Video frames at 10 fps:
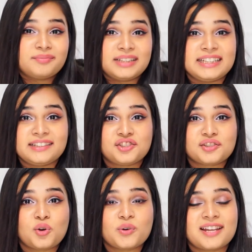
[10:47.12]
It just
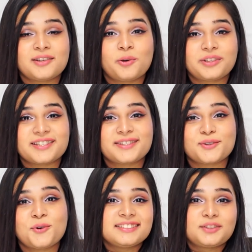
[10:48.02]
goes unnoticed.
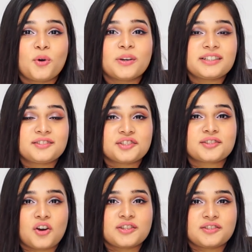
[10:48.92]
So don't just
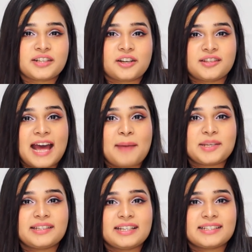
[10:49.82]
concentrate on the happy
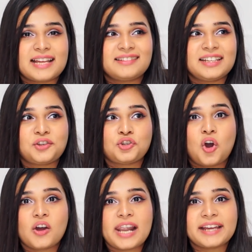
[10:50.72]
things and think
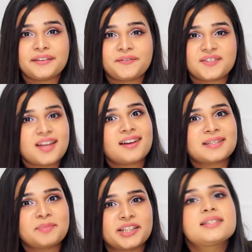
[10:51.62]
your life sucks
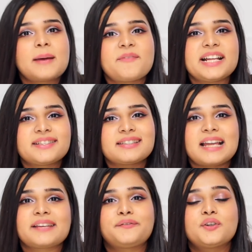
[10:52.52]
because someone else's
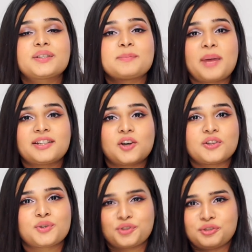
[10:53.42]
life looks better on
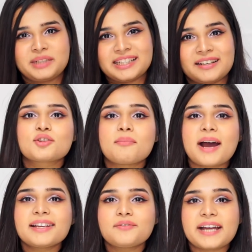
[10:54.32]
social media. So
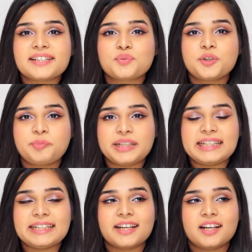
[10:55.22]
my advice would
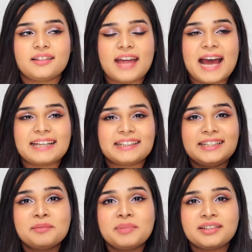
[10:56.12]
be that
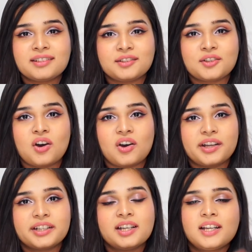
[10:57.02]
limit
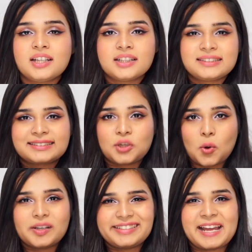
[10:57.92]
your
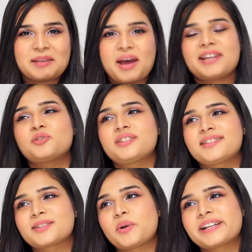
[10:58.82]
scroll time. I know this
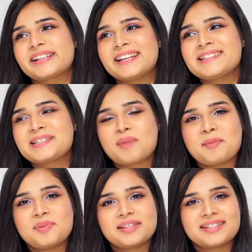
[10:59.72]
is going against my
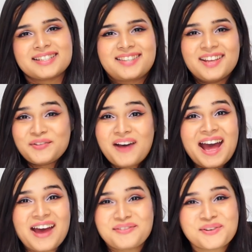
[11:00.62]
business if I
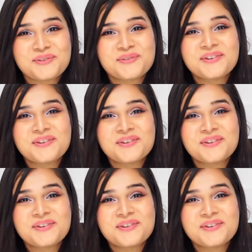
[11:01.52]
have to